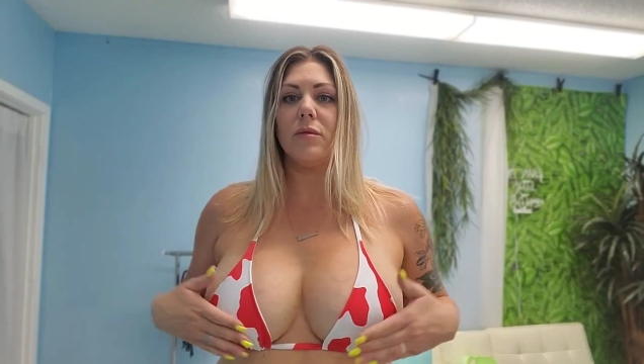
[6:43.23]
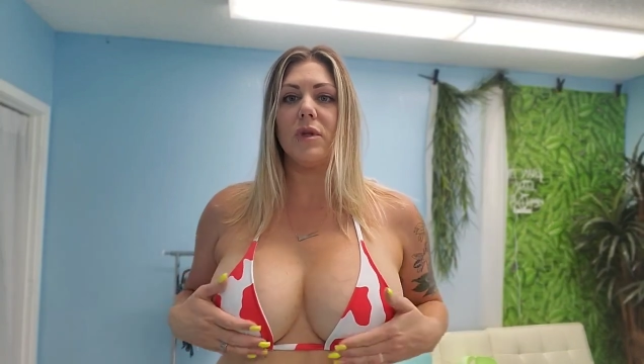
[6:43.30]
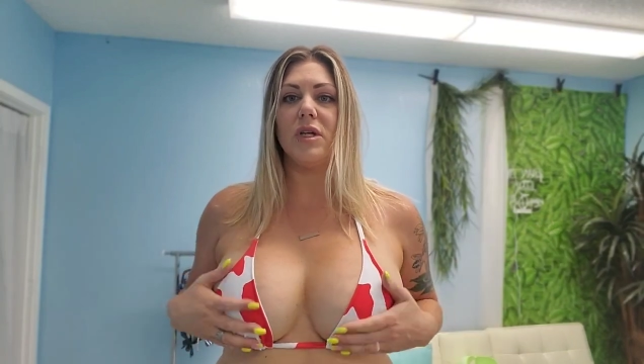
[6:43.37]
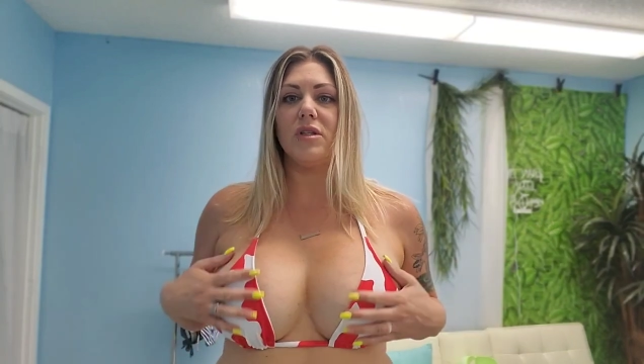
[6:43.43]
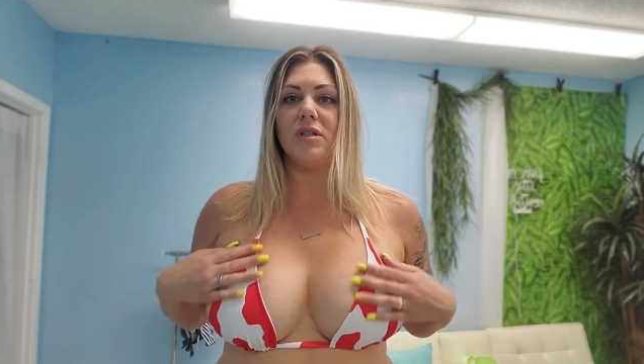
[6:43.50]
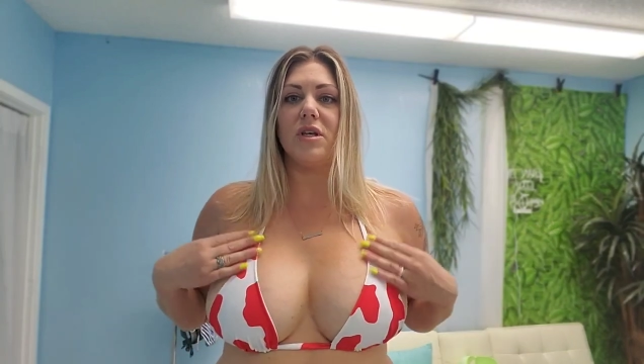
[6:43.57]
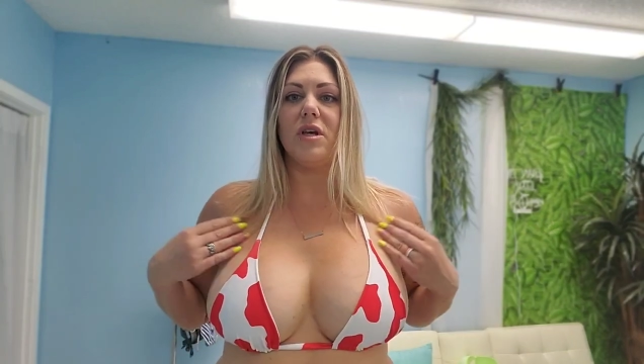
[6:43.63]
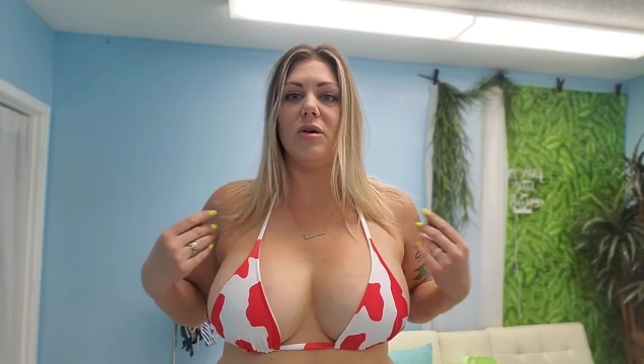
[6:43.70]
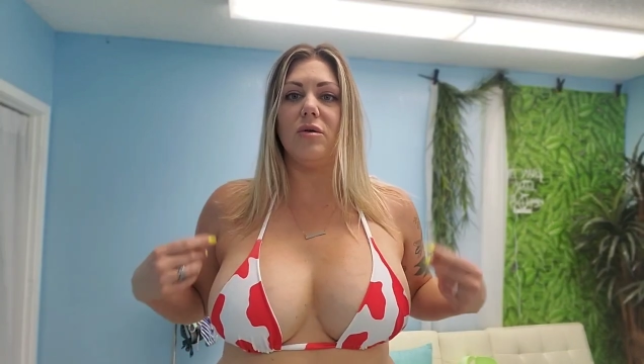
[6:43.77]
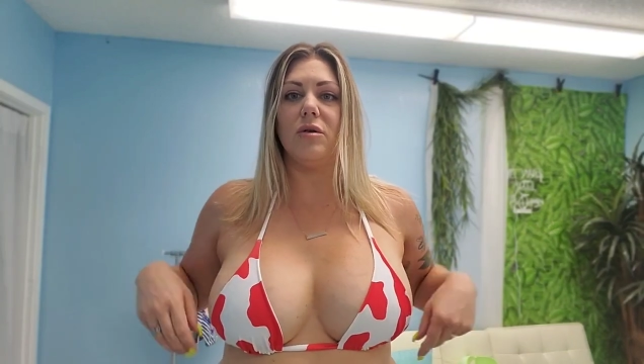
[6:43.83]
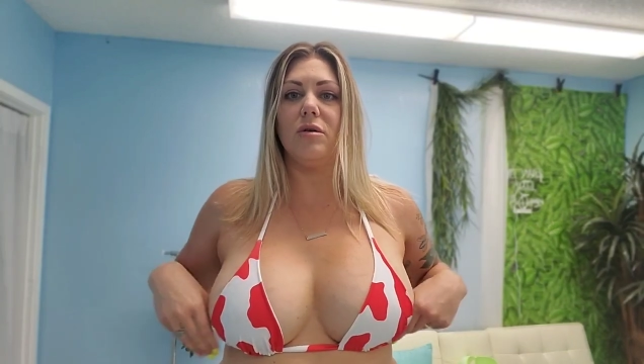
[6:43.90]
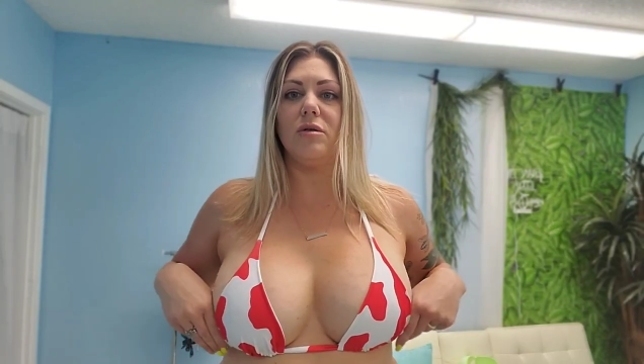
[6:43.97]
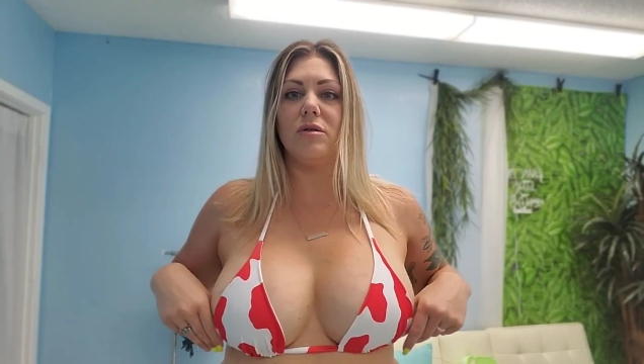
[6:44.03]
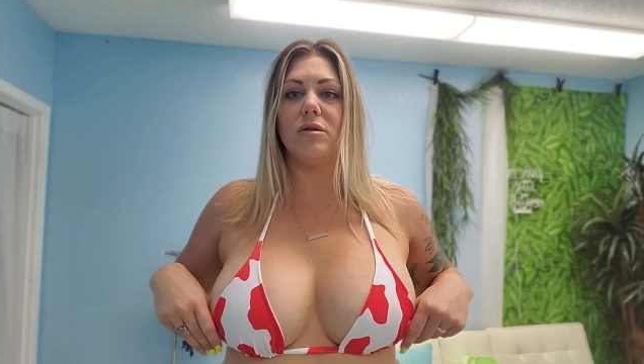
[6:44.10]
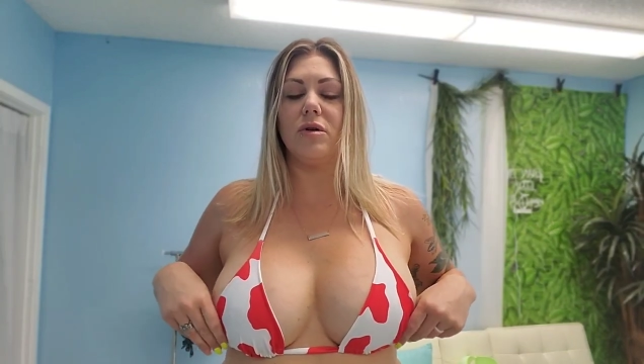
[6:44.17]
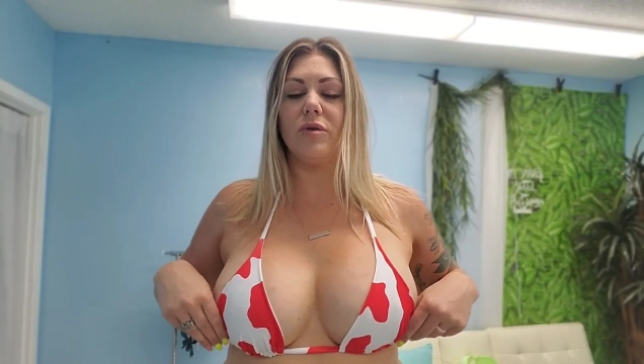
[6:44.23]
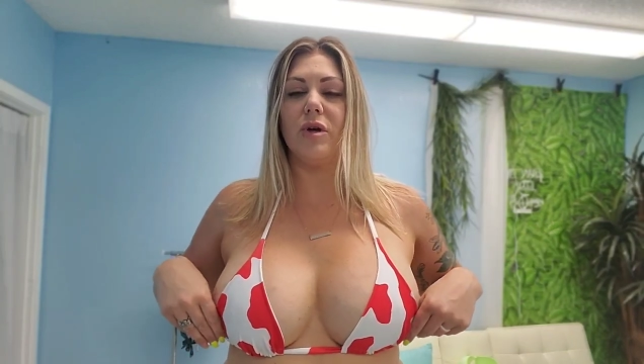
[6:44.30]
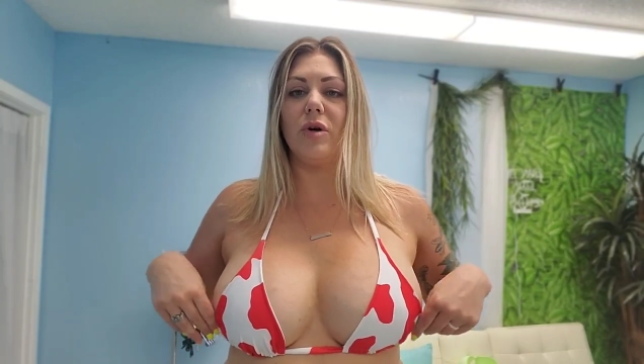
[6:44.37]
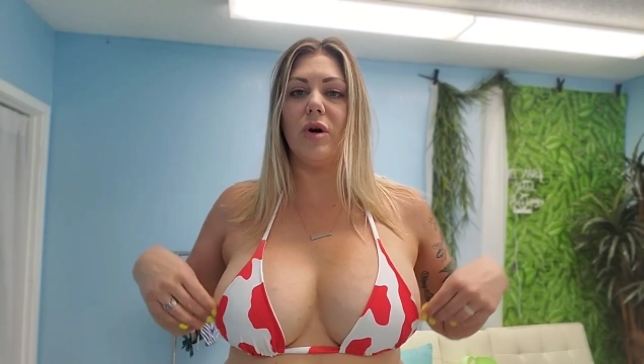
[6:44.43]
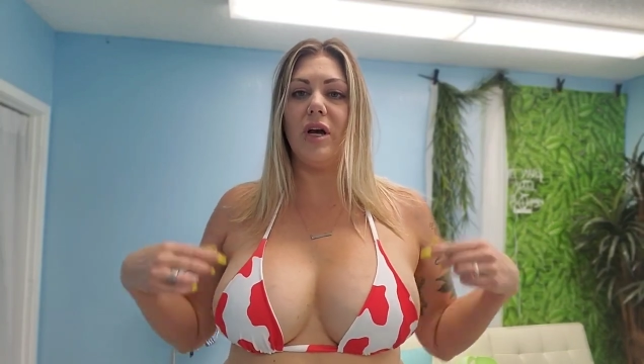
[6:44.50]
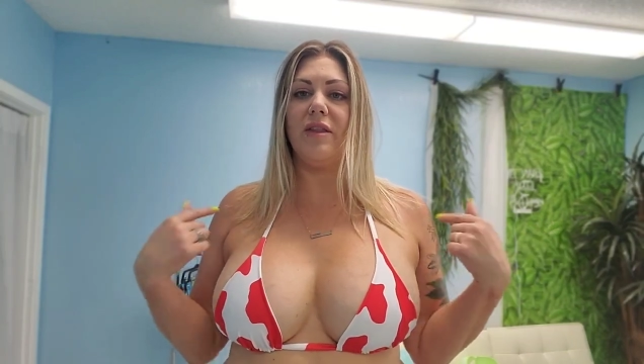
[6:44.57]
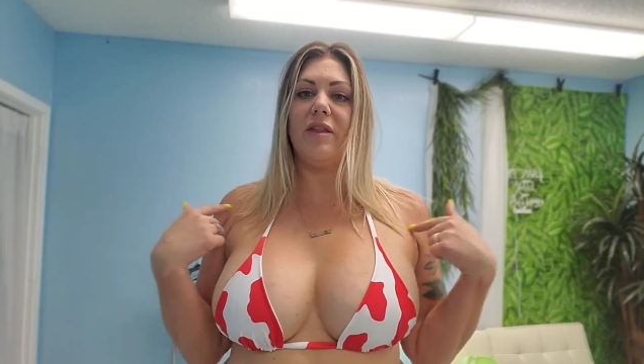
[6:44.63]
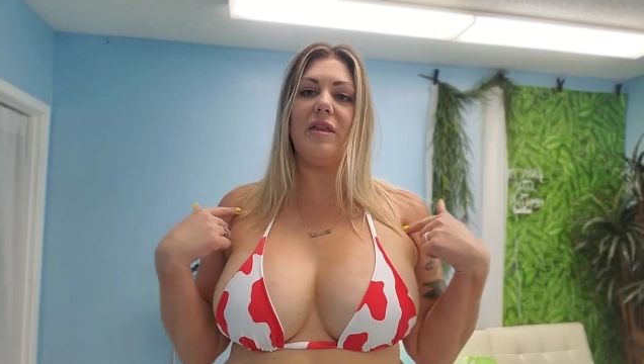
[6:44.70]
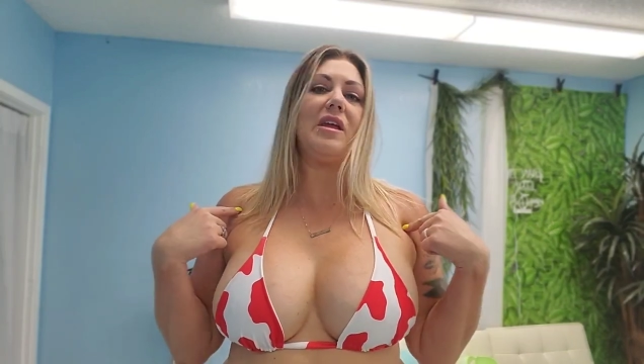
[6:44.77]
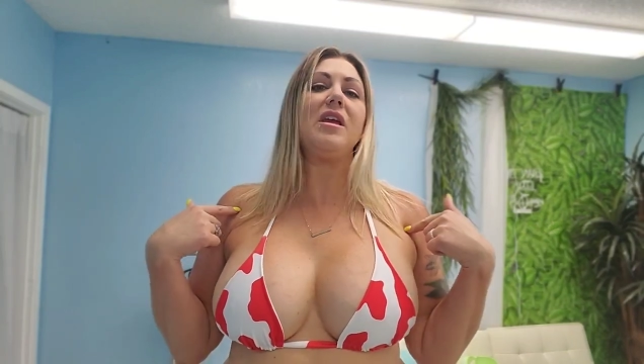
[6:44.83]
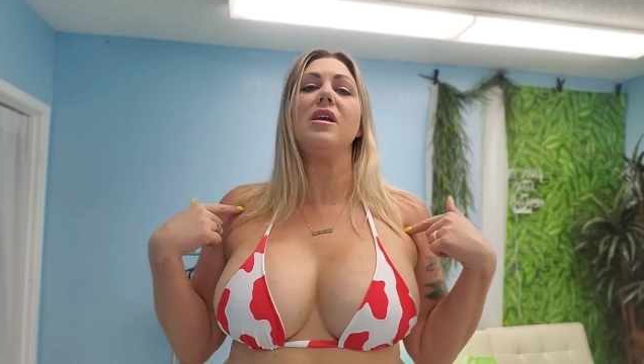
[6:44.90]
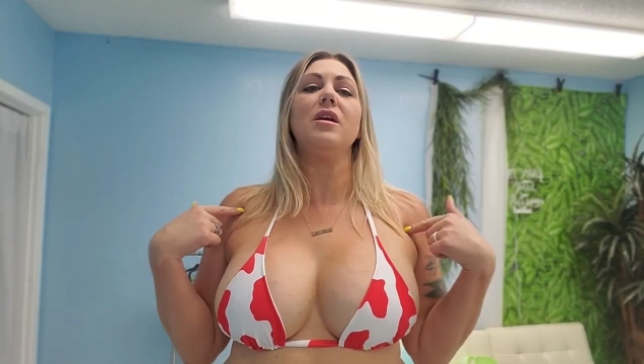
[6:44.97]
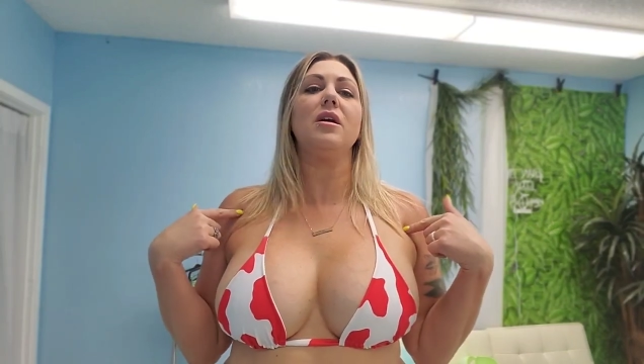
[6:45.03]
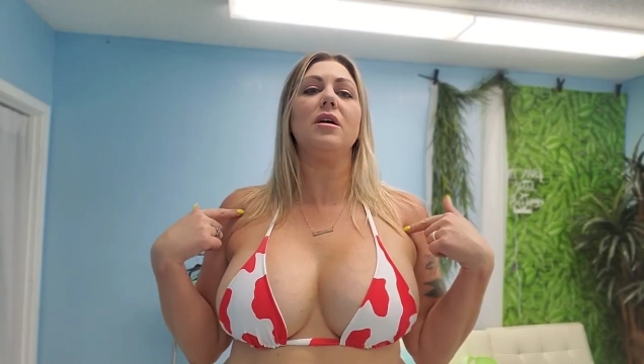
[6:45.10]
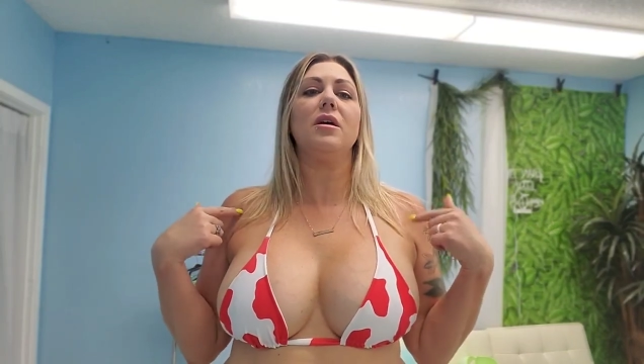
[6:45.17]
It's cute. So cute. I
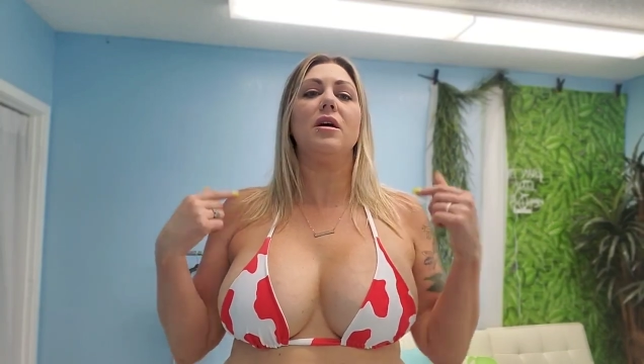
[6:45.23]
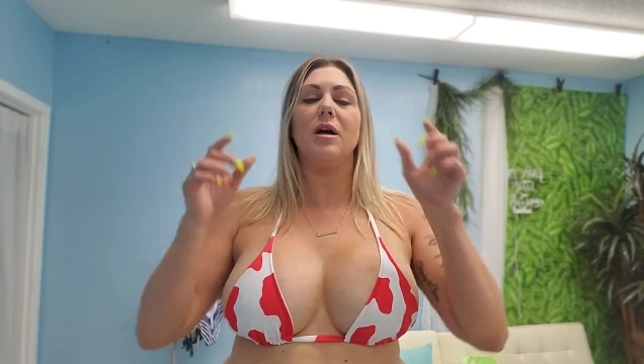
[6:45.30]
think